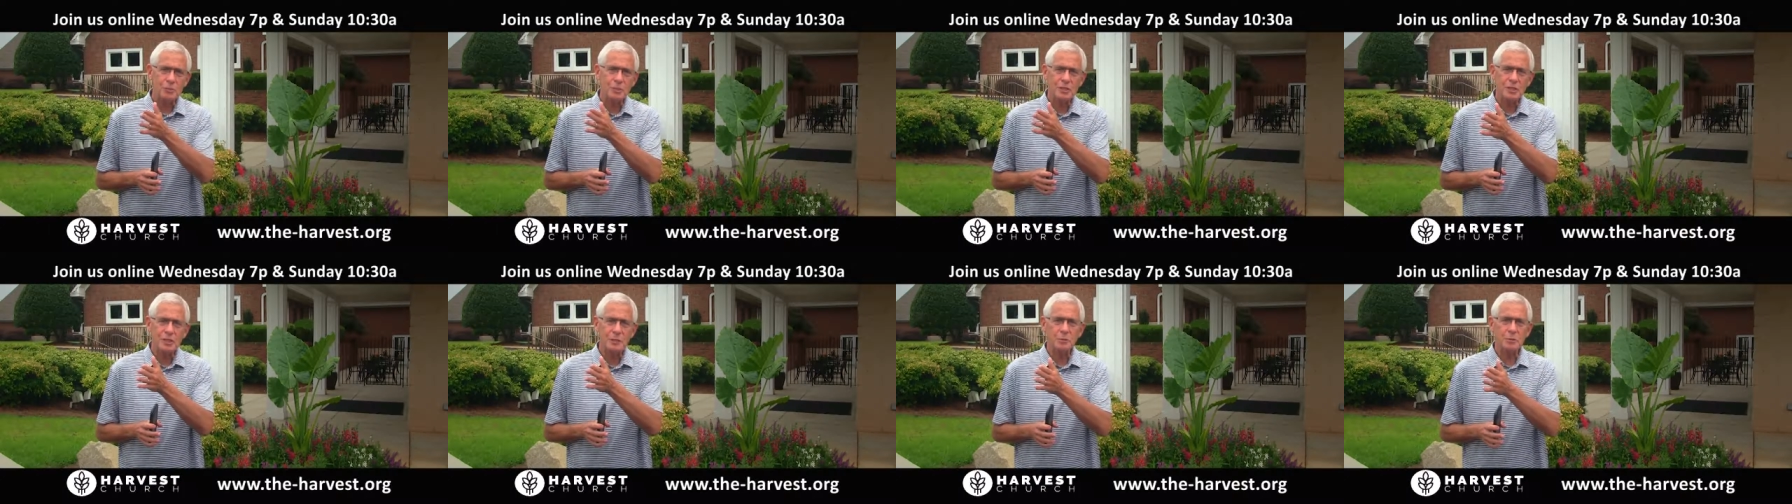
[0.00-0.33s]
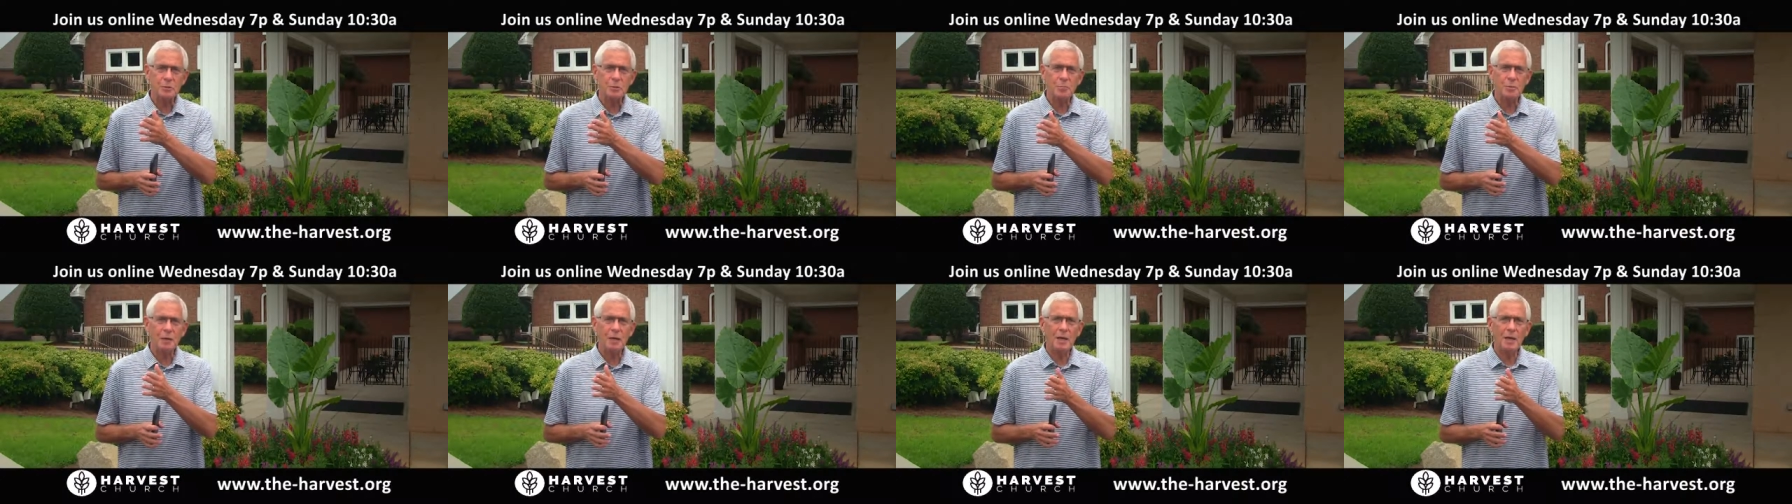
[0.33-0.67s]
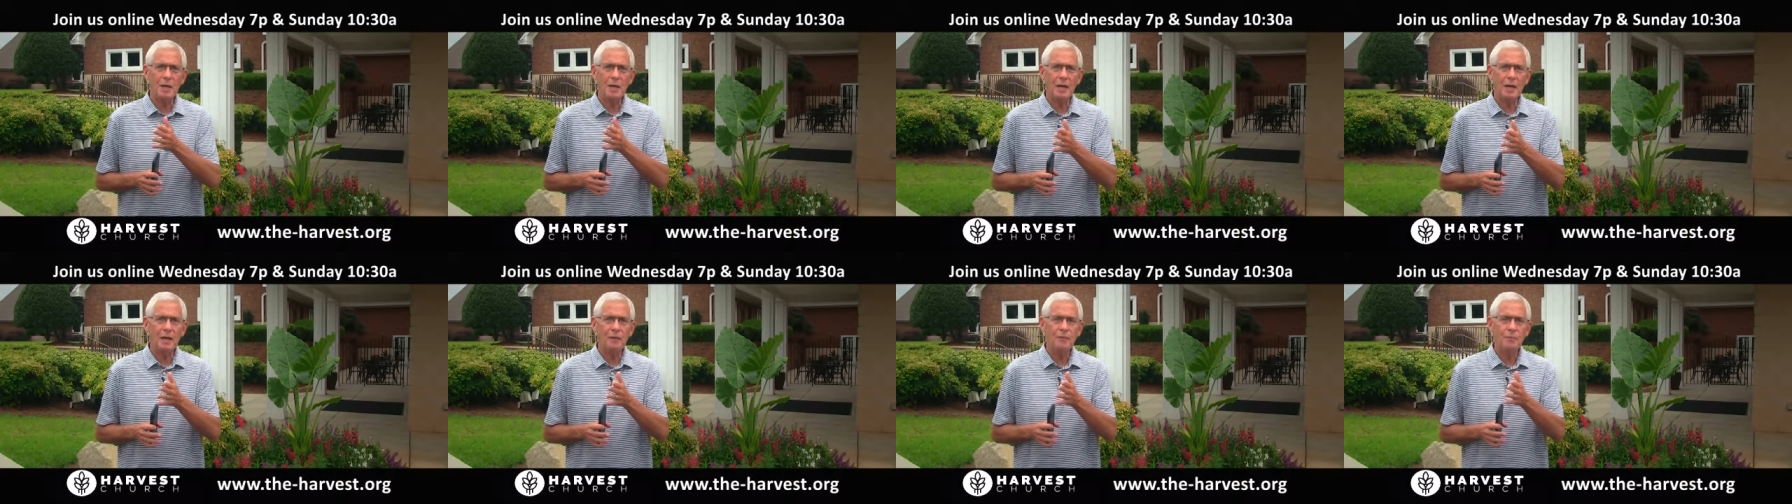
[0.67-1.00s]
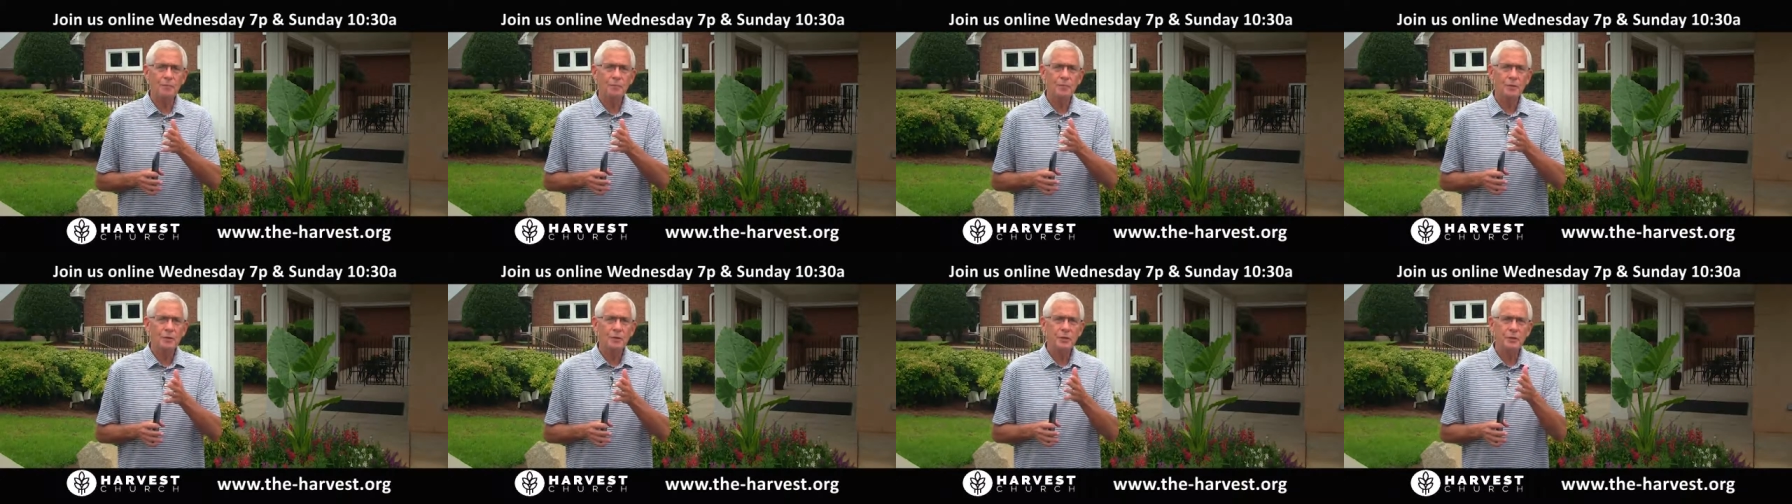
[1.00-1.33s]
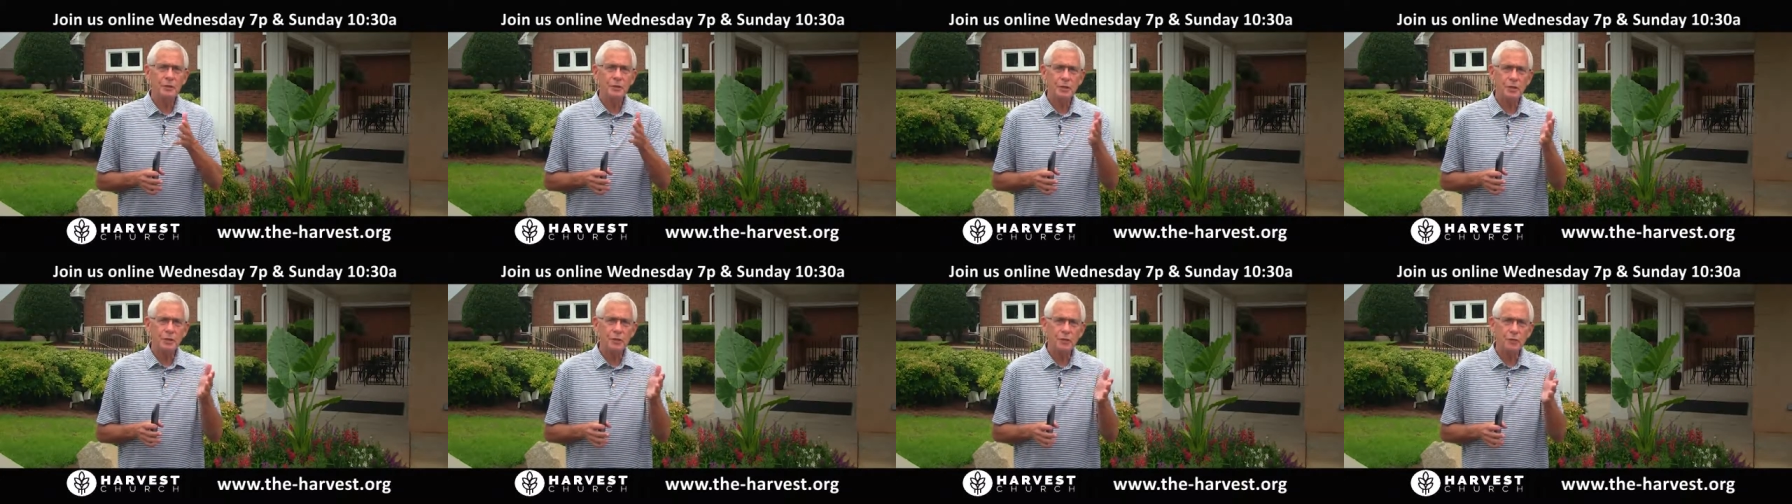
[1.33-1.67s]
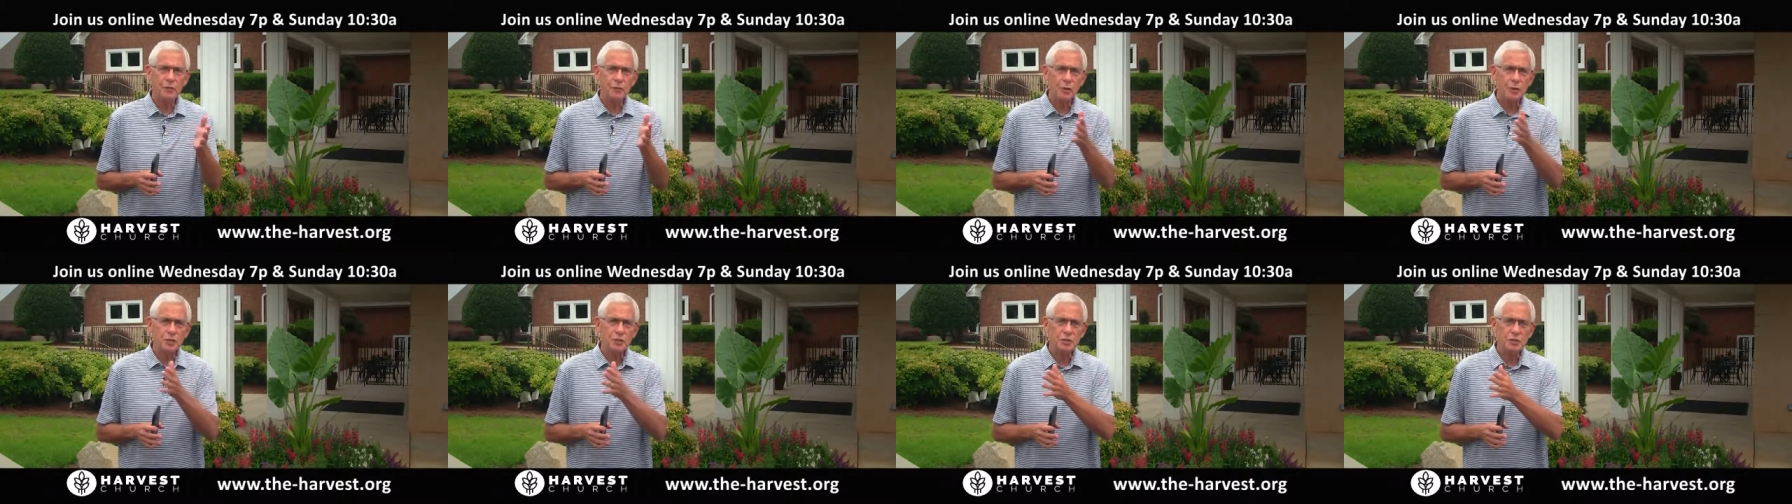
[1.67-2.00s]
steps in my life to get a
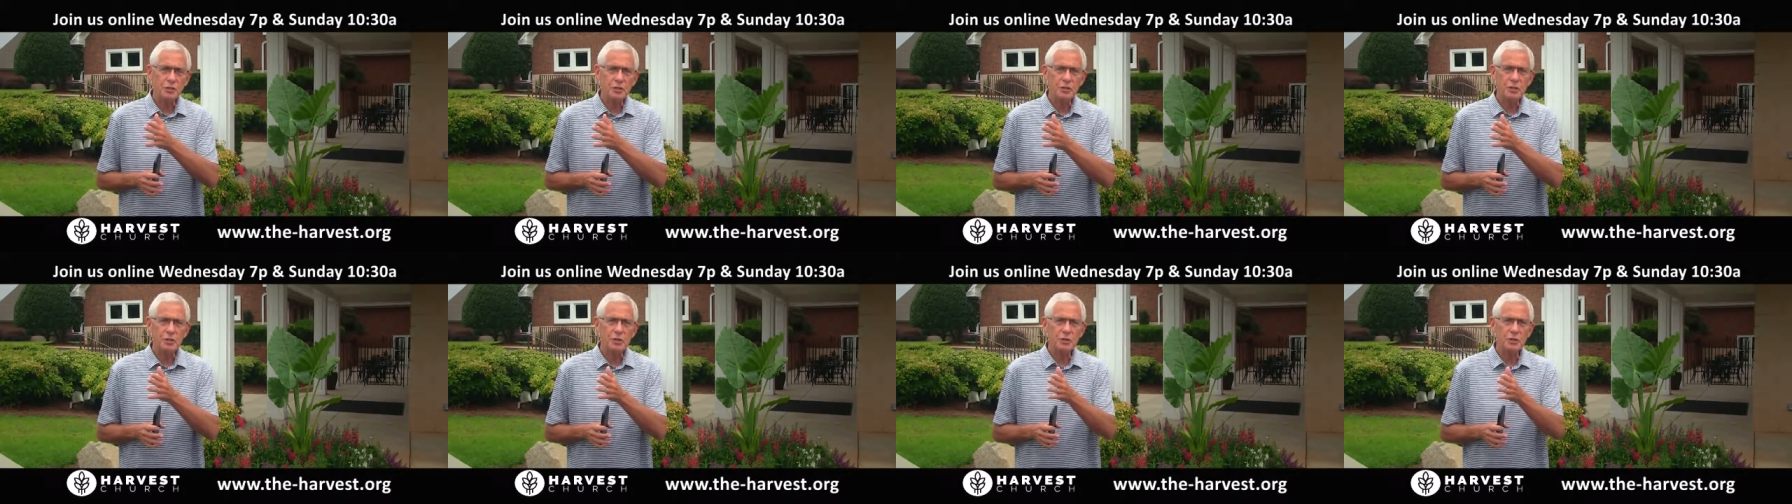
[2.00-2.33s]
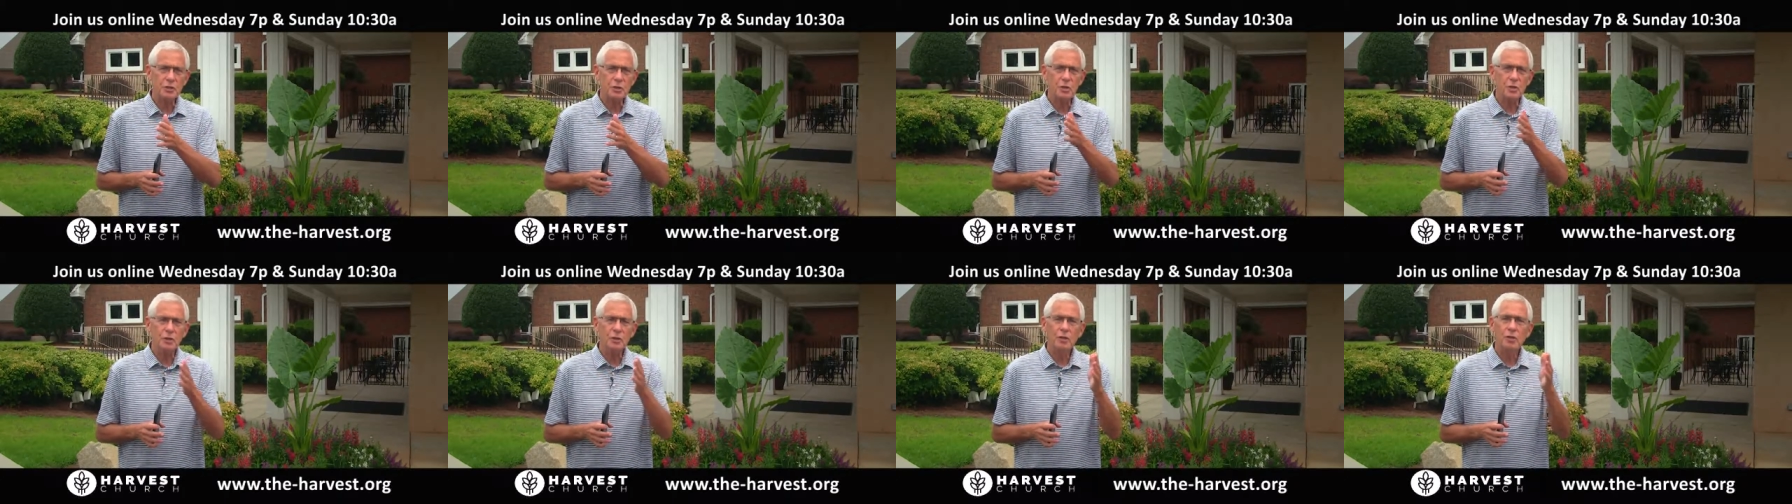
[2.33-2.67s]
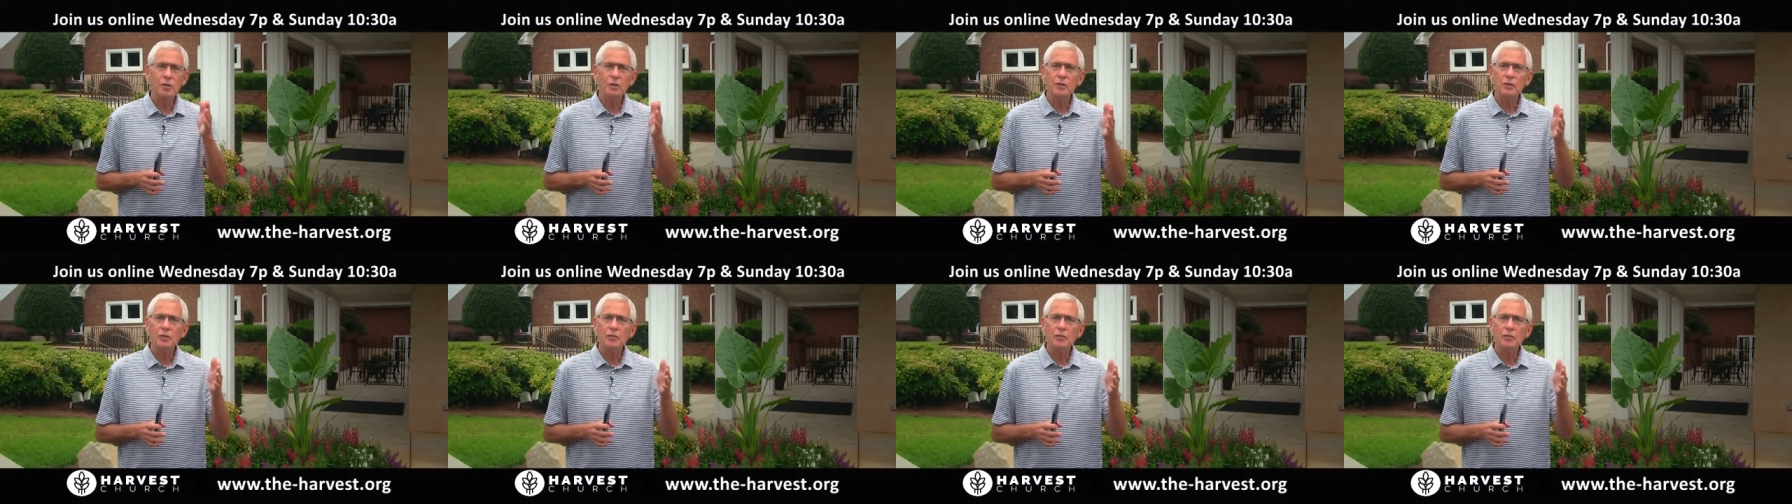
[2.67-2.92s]
fresh, clean start.